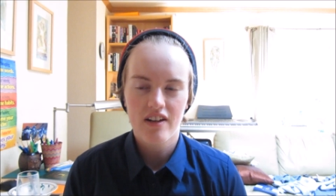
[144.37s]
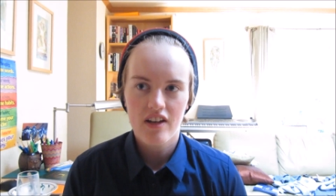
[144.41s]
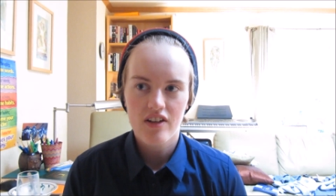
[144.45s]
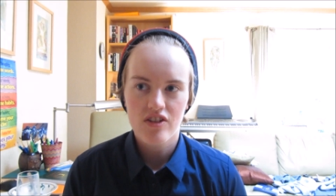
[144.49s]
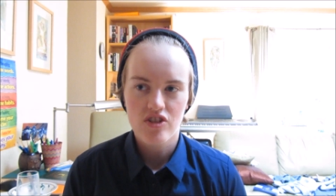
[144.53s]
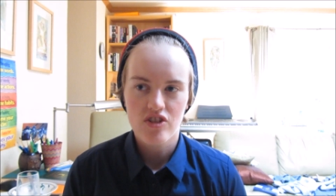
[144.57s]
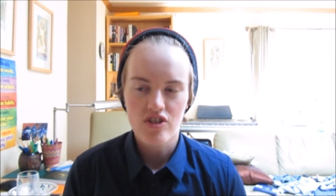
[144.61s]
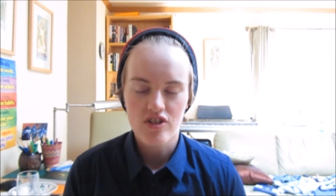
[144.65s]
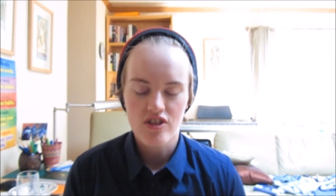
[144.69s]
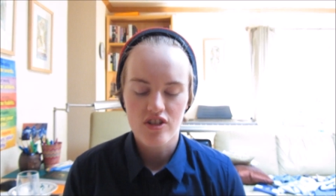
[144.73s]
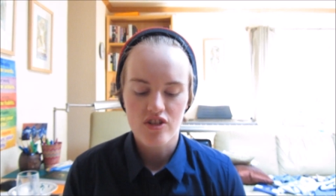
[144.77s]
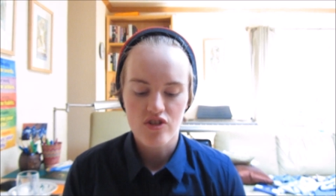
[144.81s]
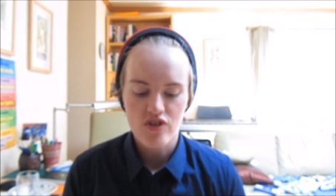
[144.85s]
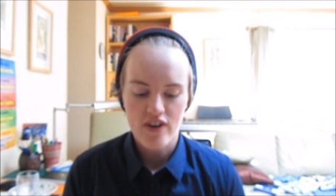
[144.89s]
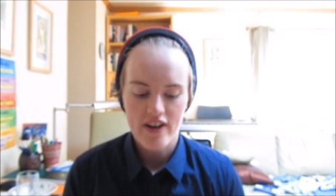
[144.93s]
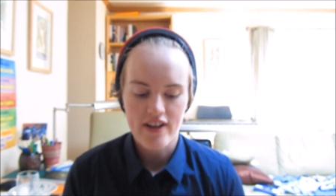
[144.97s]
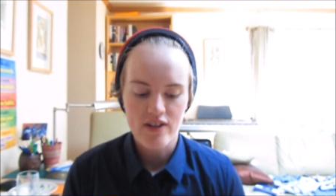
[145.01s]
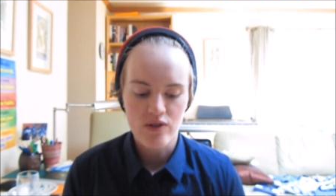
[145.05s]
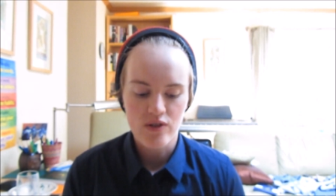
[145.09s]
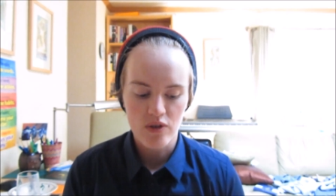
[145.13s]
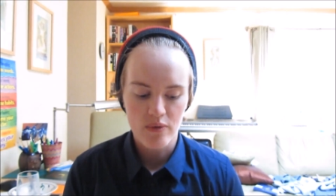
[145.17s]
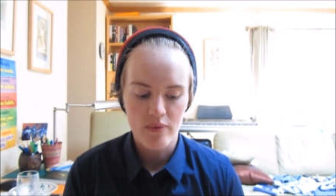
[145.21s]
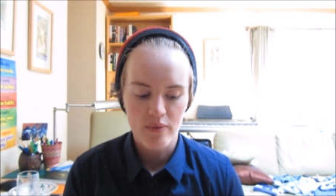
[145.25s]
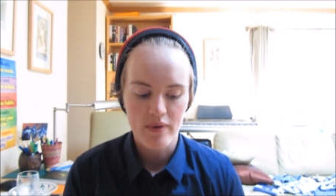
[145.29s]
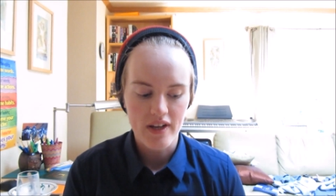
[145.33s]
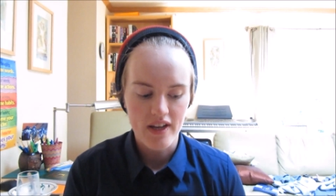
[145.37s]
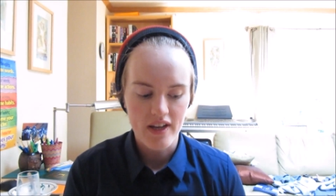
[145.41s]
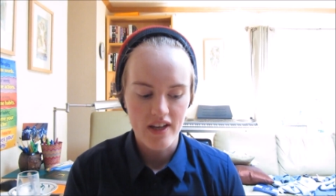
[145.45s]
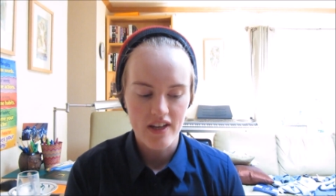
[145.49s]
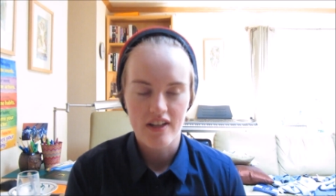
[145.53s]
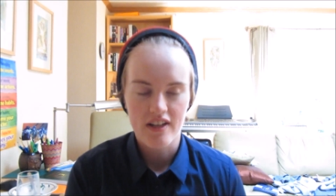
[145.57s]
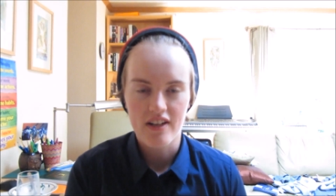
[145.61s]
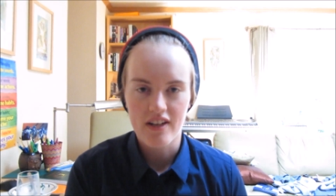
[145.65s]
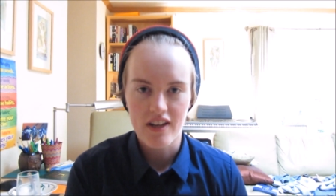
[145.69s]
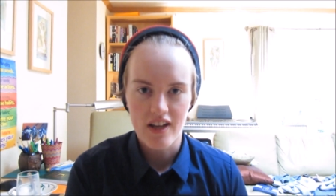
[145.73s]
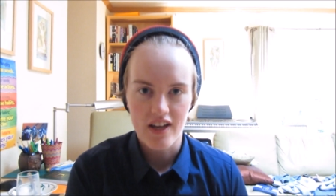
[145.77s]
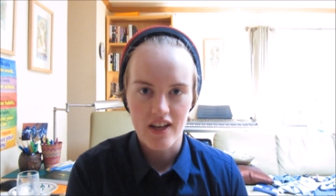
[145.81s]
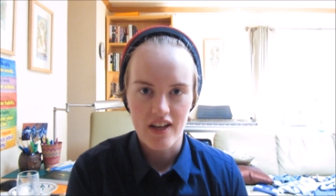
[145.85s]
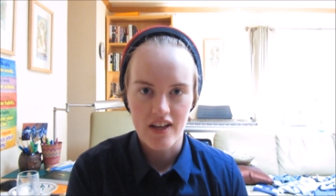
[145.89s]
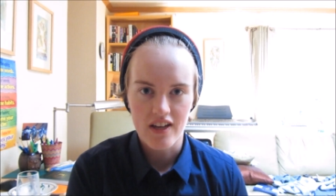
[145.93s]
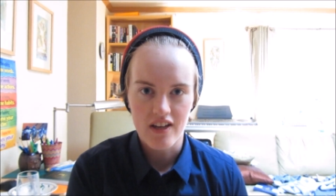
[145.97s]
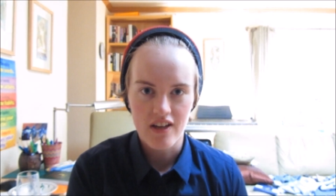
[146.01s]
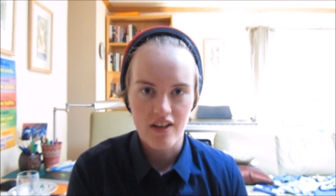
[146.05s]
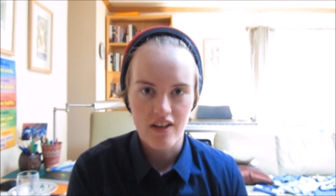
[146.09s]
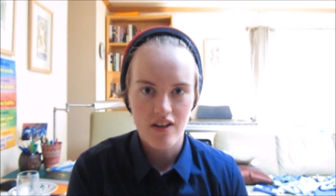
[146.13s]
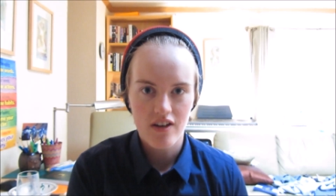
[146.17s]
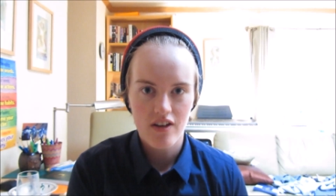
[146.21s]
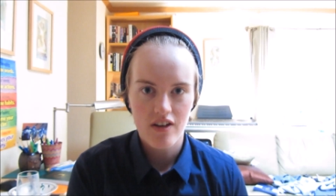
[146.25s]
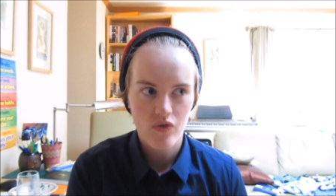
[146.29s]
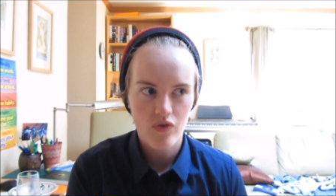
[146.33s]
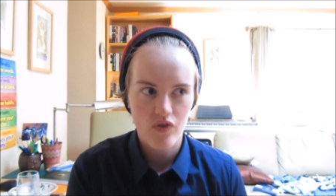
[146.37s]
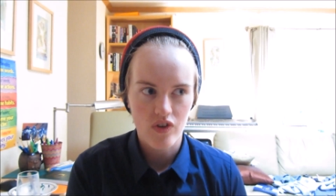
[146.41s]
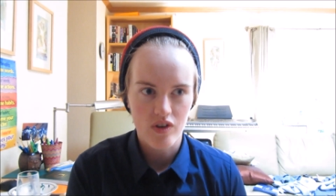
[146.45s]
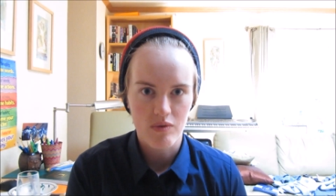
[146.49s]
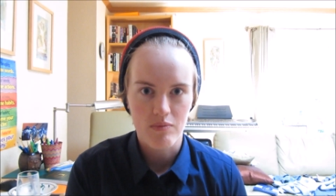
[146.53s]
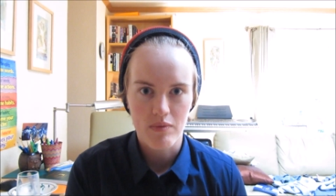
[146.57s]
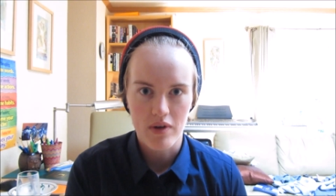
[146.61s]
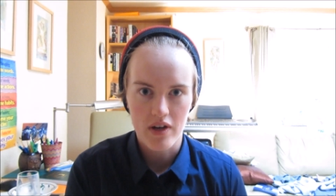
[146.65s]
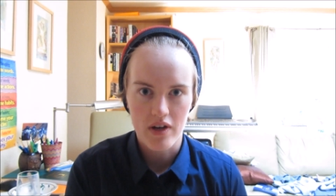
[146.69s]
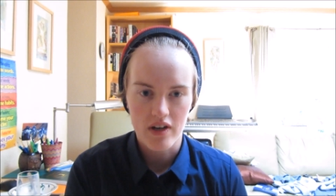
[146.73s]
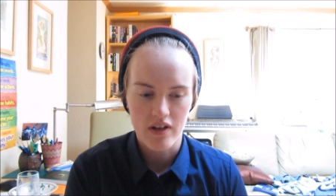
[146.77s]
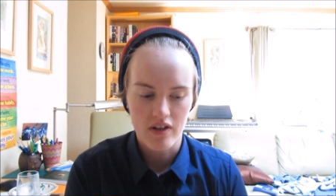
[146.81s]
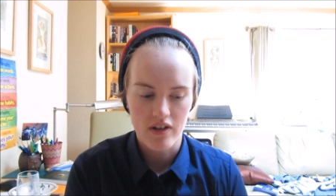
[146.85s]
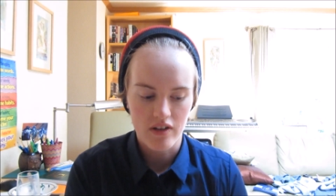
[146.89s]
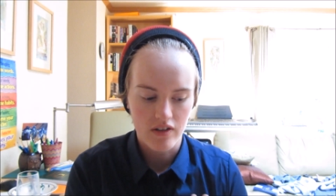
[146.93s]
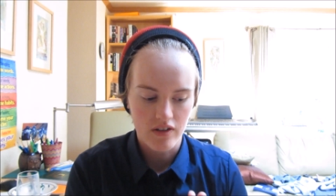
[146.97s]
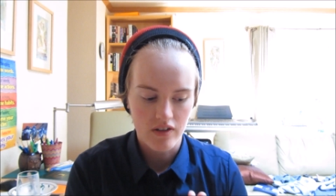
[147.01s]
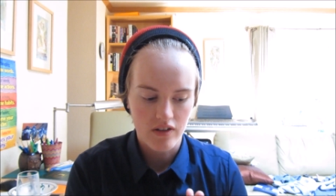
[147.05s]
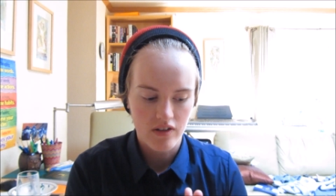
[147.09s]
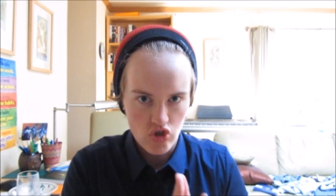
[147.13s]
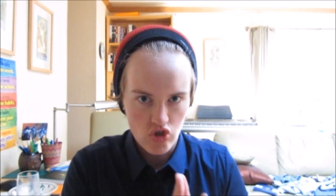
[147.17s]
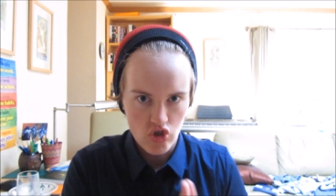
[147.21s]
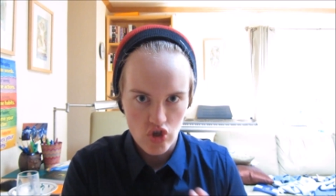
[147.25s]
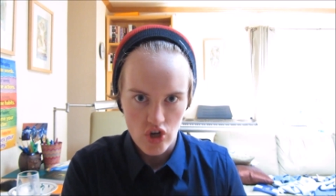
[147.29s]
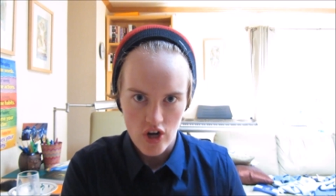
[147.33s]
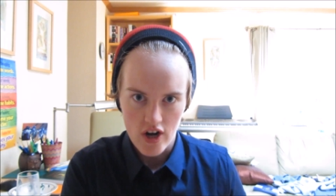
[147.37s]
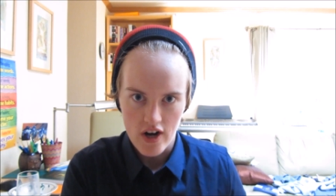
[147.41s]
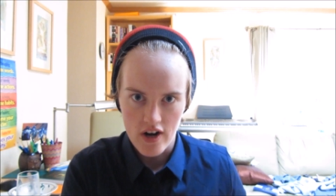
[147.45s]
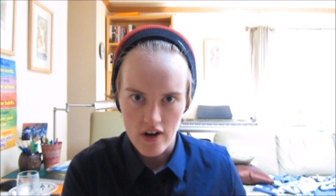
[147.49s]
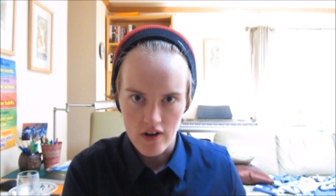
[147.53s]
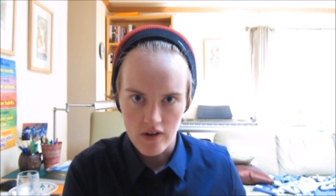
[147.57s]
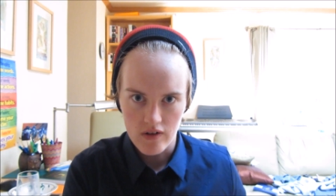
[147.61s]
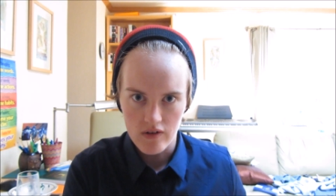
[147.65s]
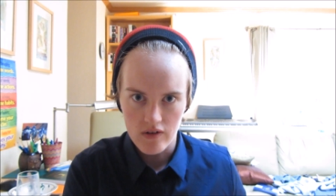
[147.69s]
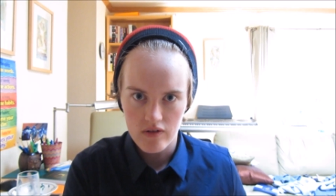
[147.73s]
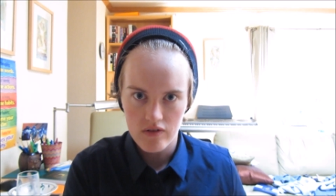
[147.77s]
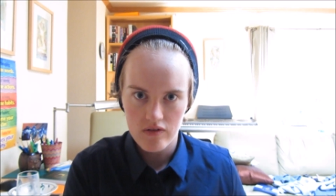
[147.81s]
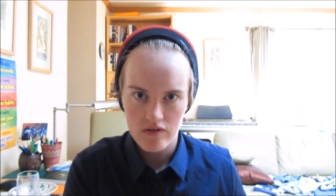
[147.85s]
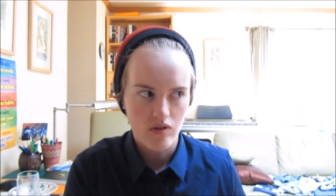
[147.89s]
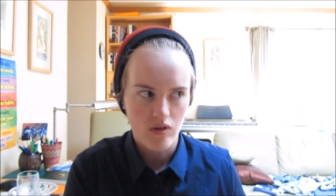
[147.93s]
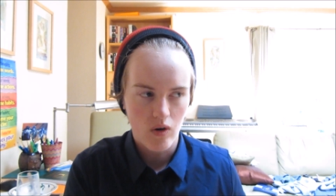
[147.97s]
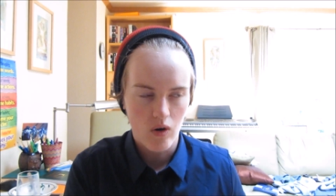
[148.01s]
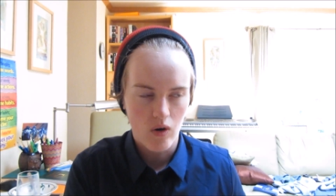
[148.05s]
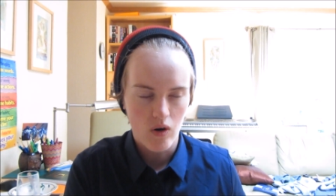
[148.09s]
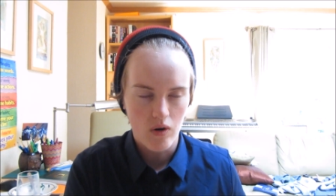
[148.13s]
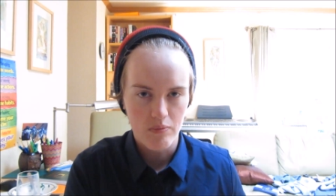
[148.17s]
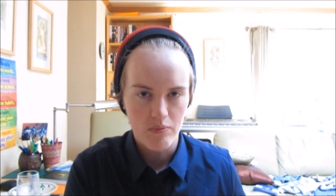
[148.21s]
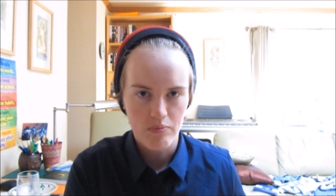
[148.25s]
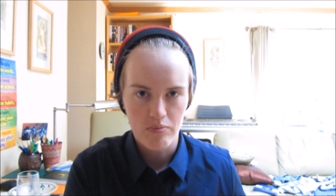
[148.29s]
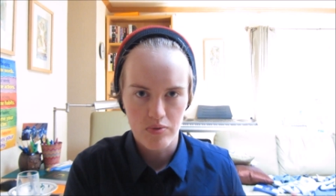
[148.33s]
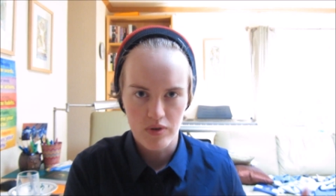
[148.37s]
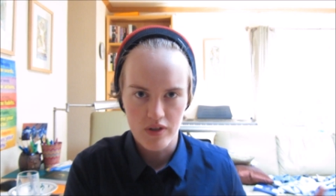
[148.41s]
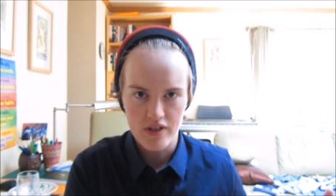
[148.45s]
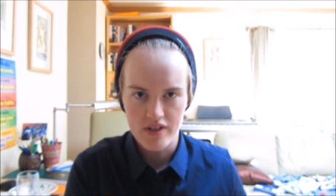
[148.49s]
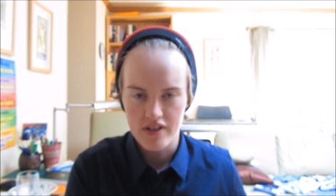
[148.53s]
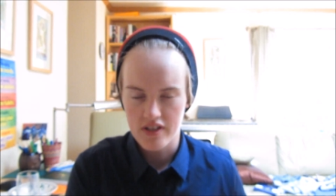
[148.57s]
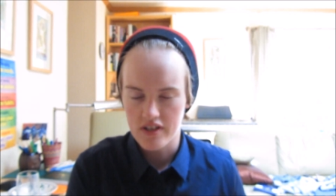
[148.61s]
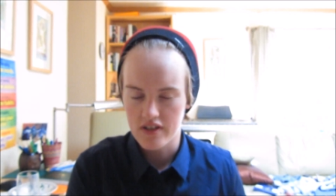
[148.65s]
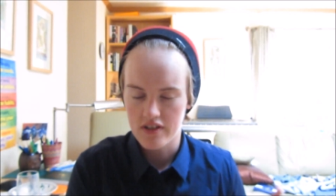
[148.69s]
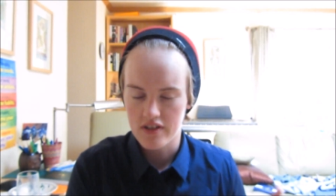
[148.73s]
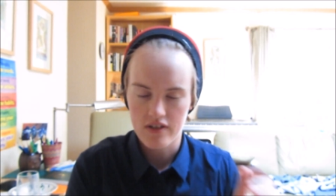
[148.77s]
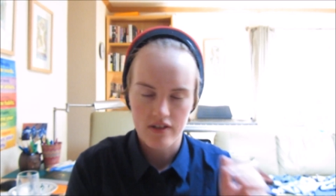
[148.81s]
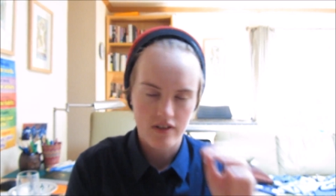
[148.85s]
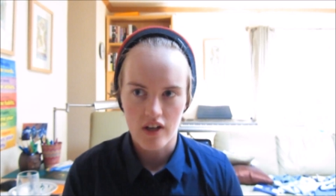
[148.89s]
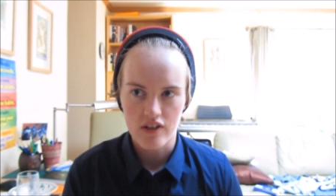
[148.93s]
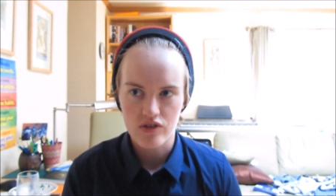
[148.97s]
she's a trans woman in a female jail or prison.